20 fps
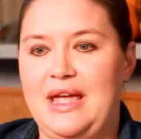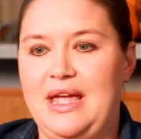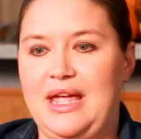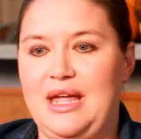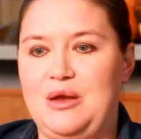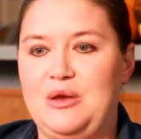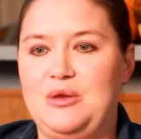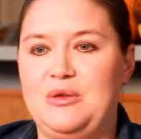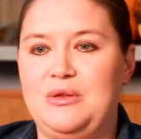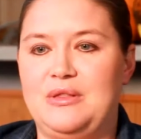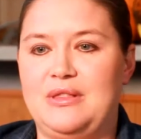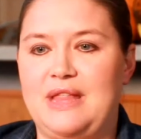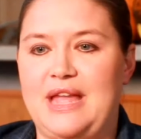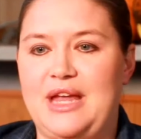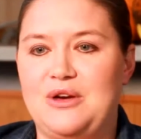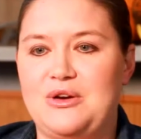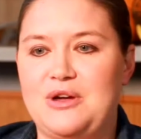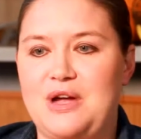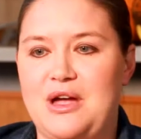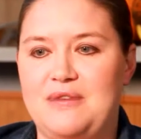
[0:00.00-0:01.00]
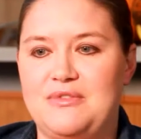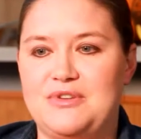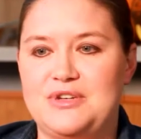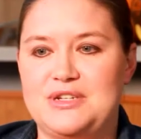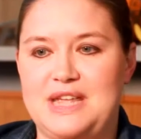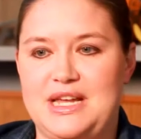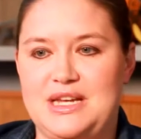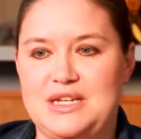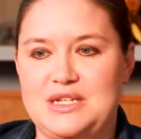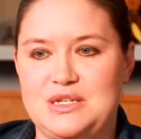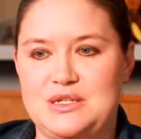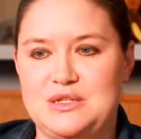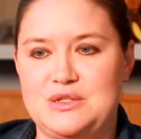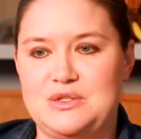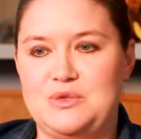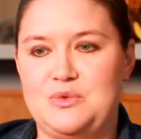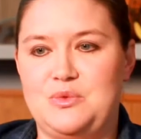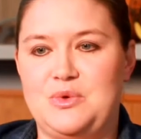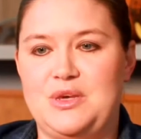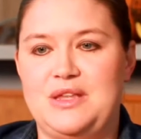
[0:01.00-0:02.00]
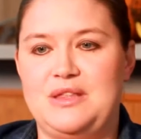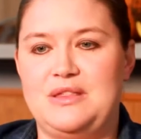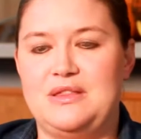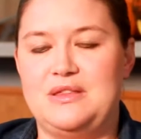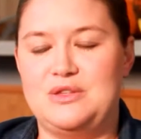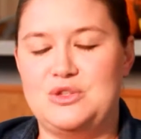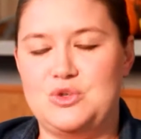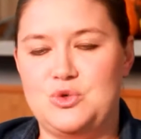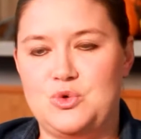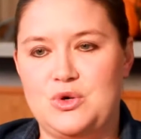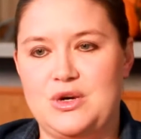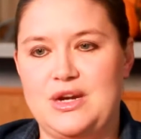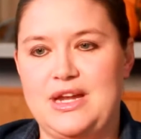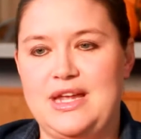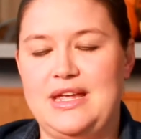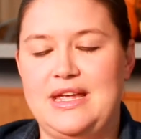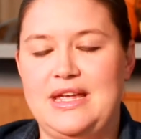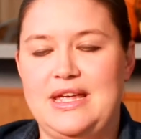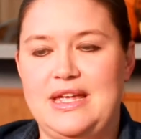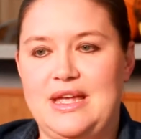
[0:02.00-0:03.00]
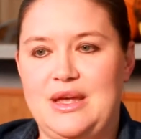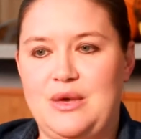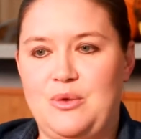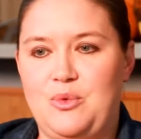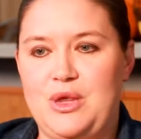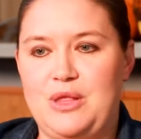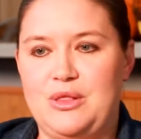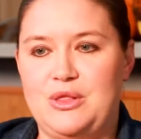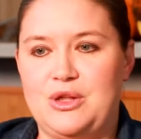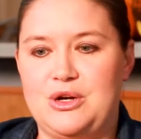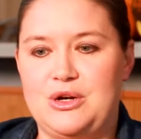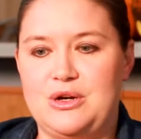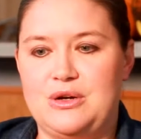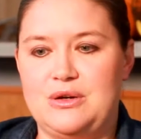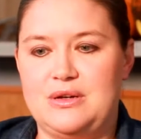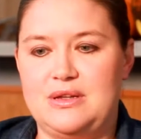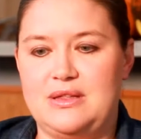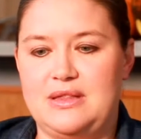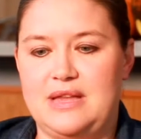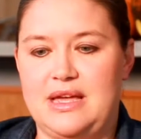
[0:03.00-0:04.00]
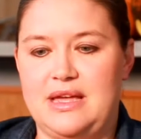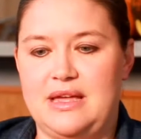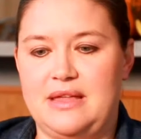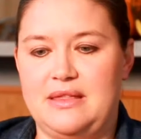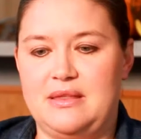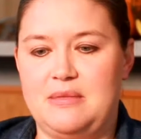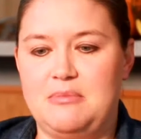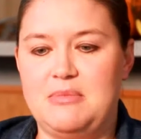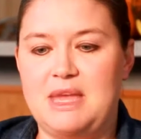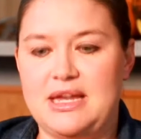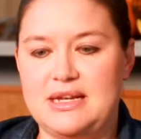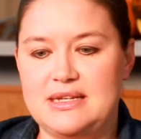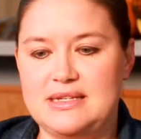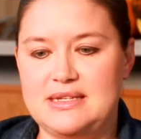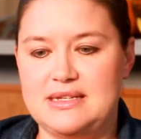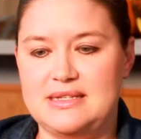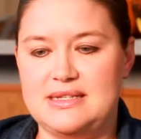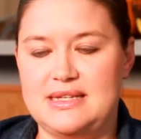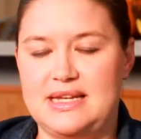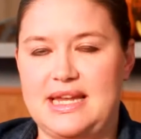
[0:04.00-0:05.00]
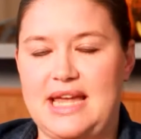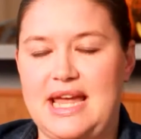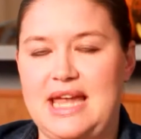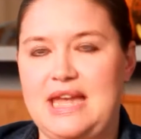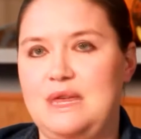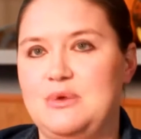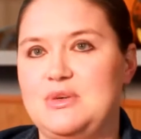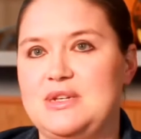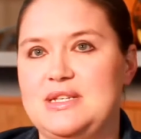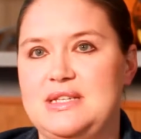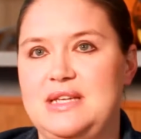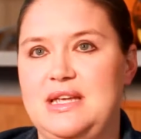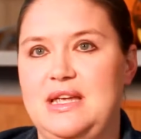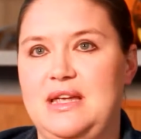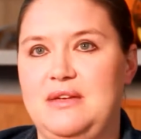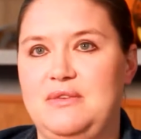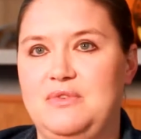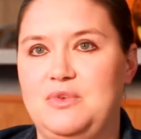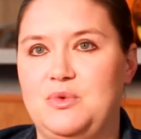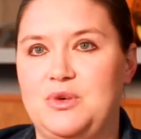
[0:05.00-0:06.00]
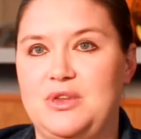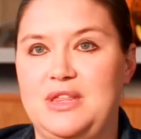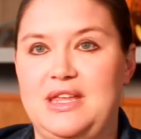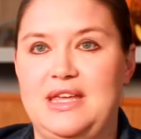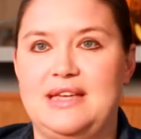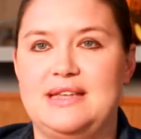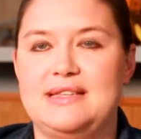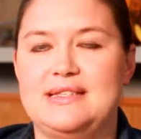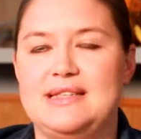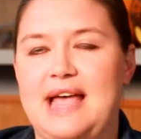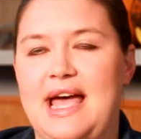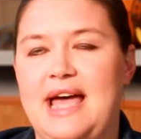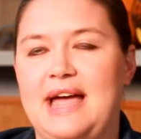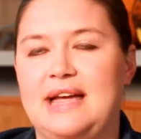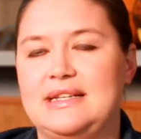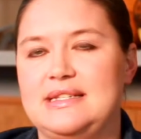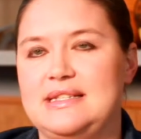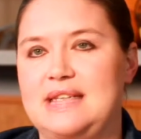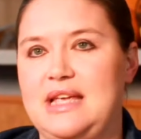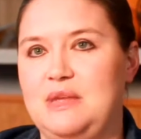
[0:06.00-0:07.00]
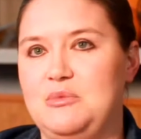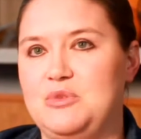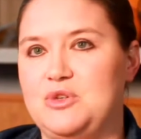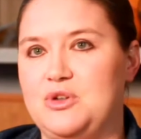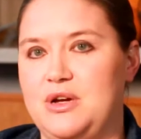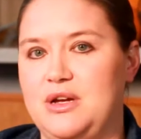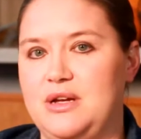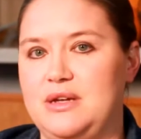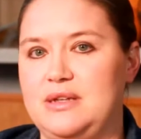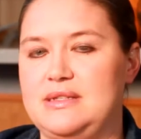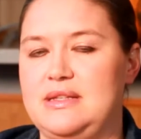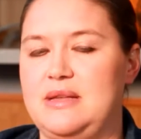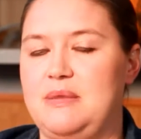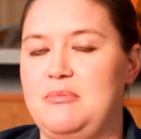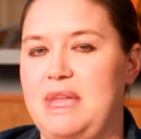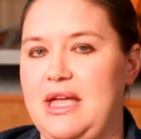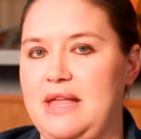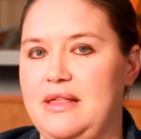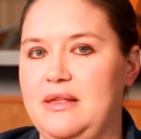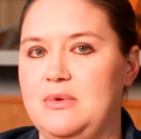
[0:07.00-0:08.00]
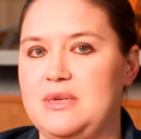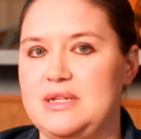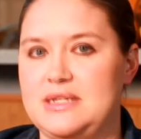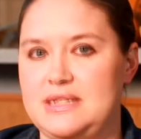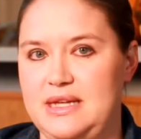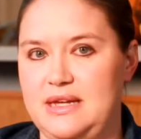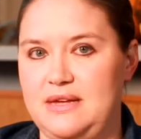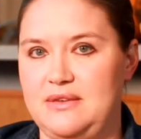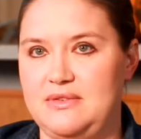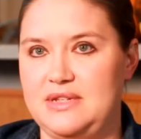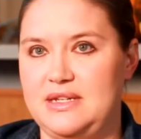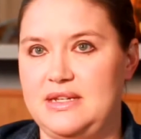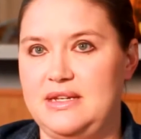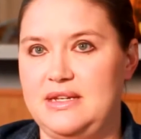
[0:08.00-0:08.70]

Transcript: In later conversations with Tori, we learned that the medicines that Catie received were the exact same drugs that Bailey received.